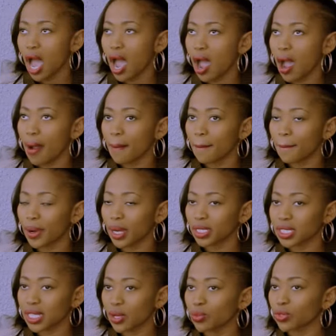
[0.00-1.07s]
Um, but
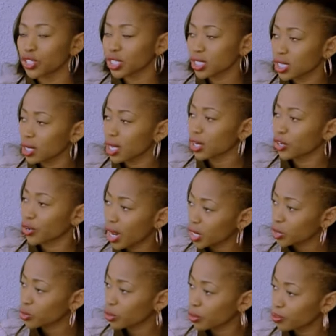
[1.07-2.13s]
it was just a, a,
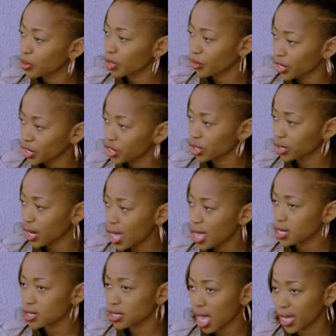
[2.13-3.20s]
gradual progression
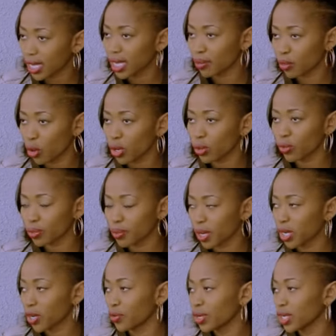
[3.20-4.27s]
as I kept going with my
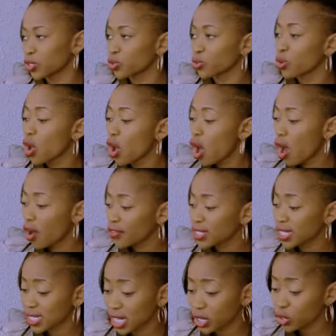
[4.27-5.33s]
career to obviously
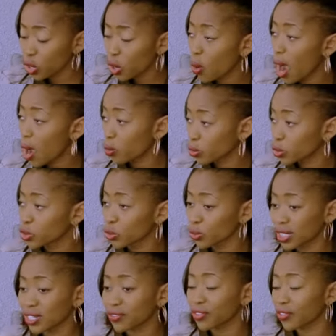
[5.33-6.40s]
say, no, I will do it
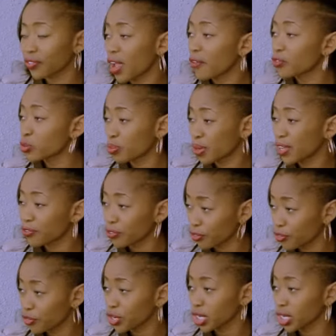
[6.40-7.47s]
even if I have to play for
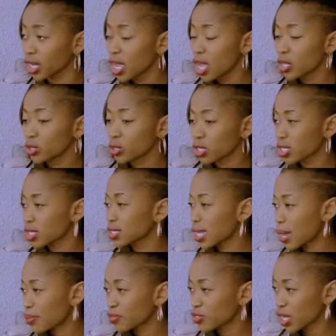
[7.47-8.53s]
free. Those are the type
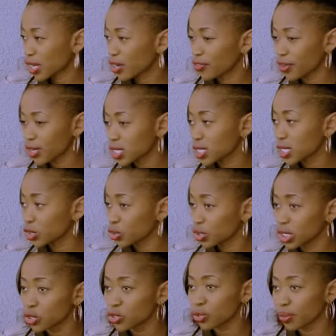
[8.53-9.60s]
of sacrifices that you
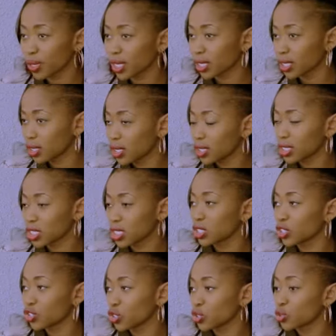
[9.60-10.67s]
need to make in, in this
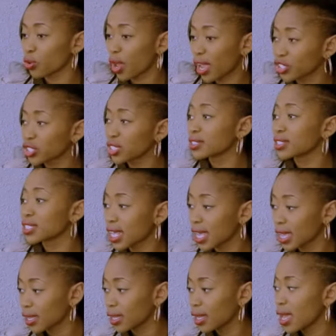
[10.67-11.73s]
industry to actually say,